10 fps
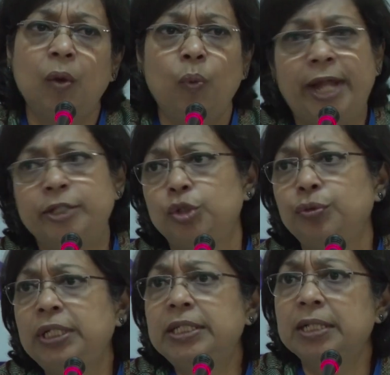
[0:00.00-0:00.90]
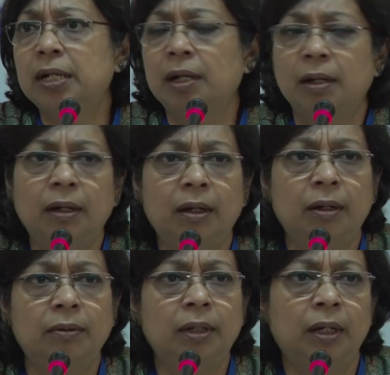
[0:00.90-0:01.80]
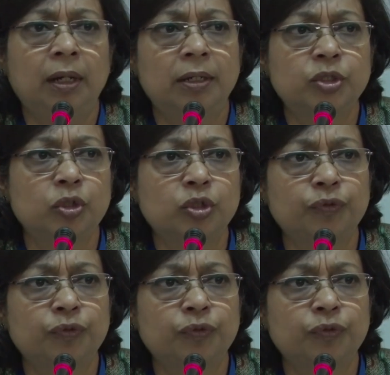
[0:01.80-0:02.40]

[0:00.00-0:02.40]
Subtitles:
why do you need a sort of